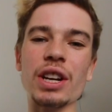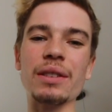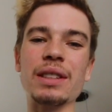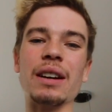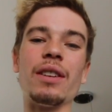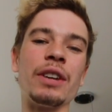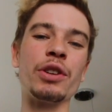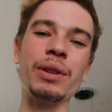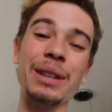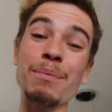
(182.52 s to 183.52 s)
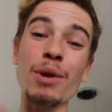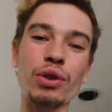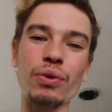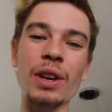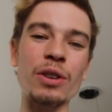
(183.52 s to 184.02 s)
shout out, I do it in
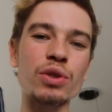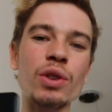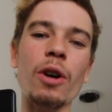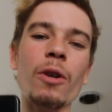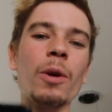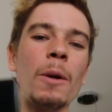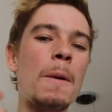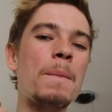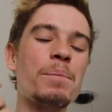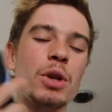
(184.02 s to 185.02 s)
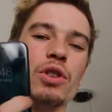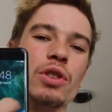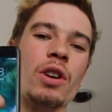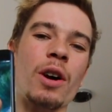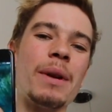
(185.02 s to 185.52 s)
most videos, not all, but
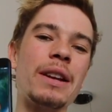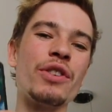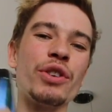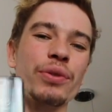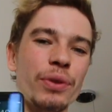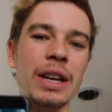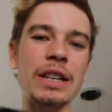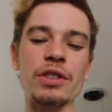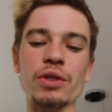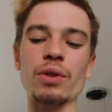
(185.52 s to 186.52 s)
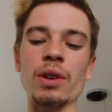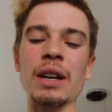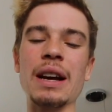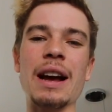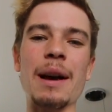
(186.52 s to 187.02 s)
just comment notification
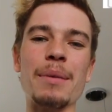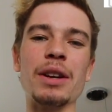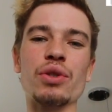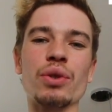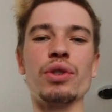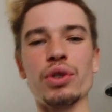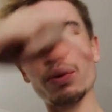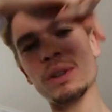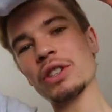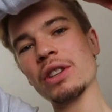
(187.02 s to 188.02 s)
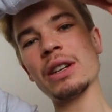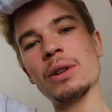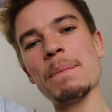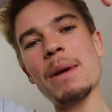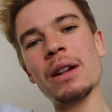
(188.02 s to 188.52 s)
squad and make sure you switch the
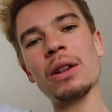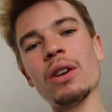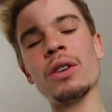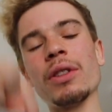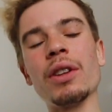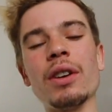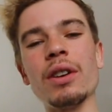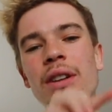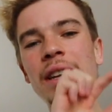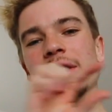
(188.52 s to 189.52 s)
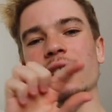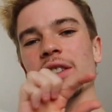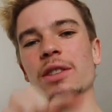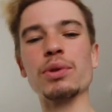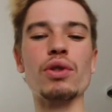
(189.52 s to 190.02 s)
little bell on the next to
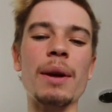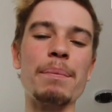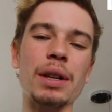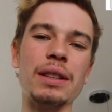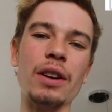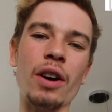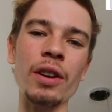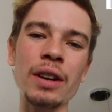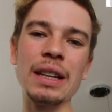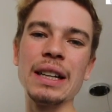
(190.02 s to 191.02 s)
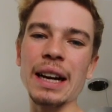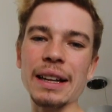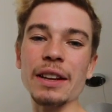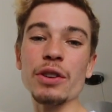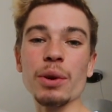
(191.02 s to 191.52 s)
the subscribe button on
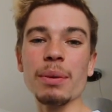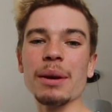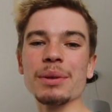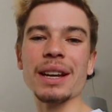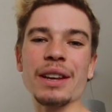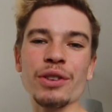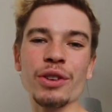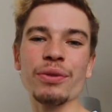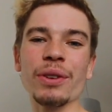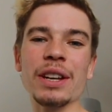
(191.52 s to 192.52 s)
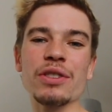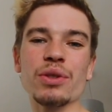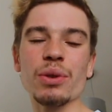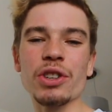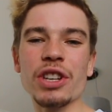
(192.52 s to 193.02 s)
and then you'll be able to get your notification
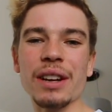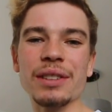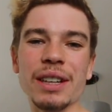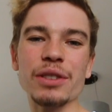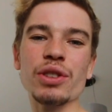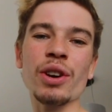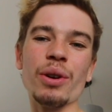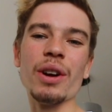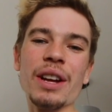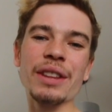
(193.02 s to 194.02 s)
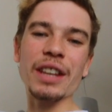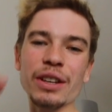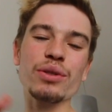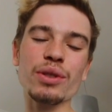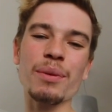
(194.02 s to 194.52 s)
squad shout out. So
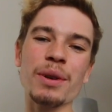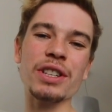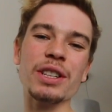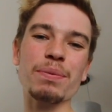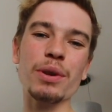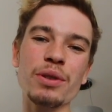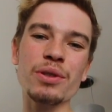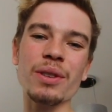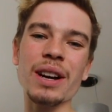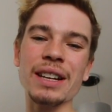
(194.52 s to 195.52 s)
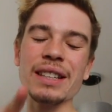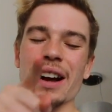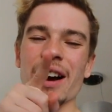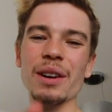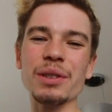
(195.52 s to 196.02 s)
thank you so much as per usual guys.
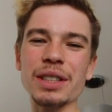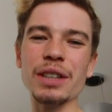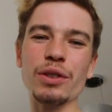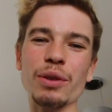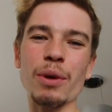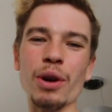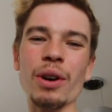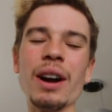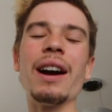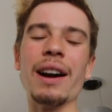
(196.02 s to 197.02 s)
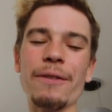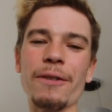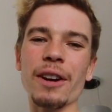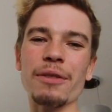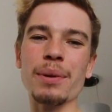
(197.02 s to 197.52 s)
I will see you tomorrow at
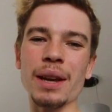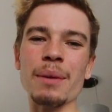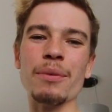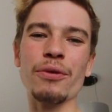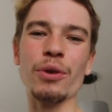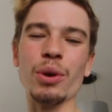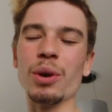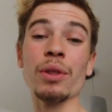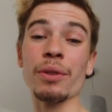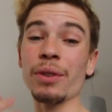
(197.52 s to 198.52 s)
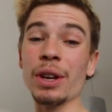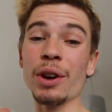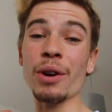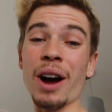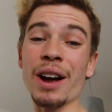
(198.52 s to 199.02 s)
5 p.m. for the
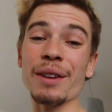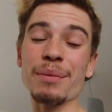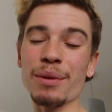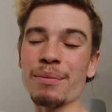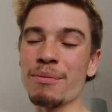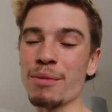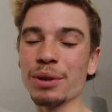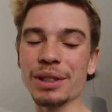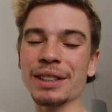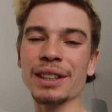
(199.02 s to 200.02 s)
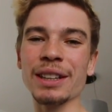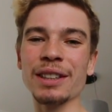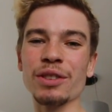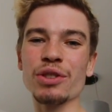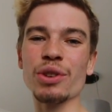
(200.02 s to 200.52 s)
video I am most excited to